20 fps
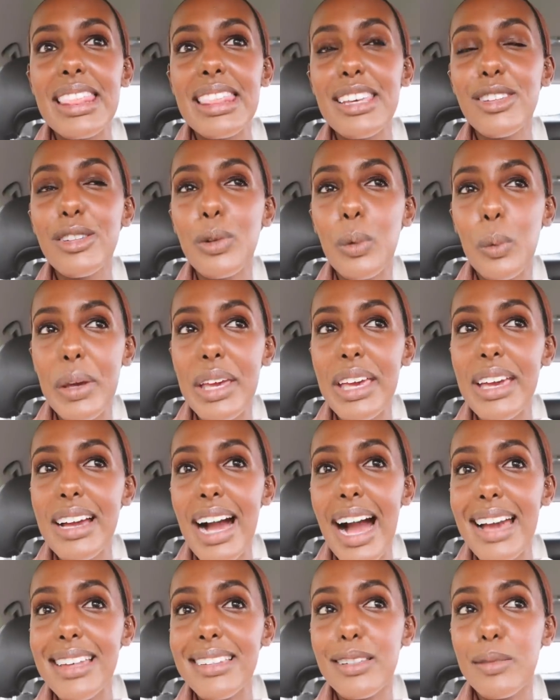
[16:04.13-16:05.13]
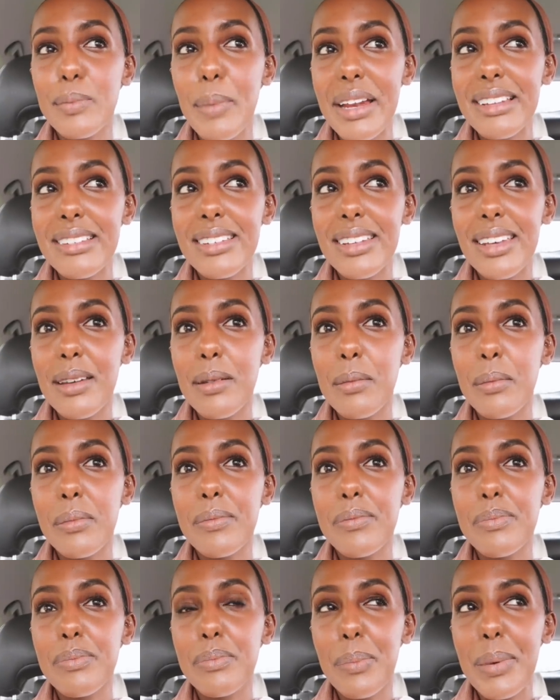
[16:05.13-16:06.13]
this week I spent it
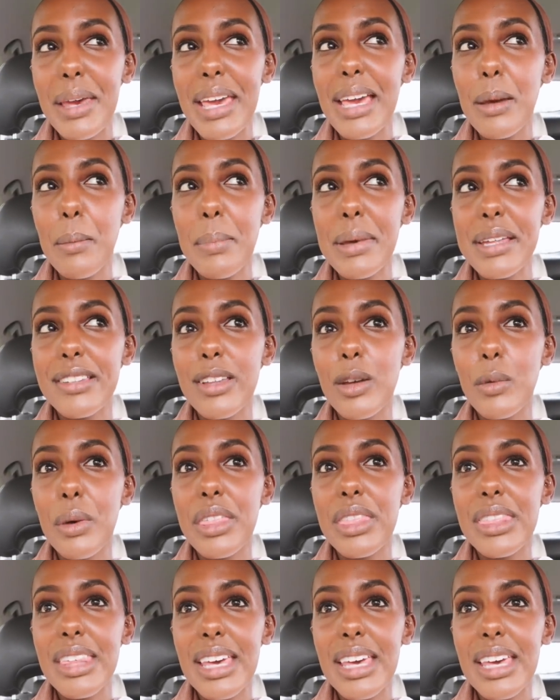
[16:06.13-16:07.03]
being busy with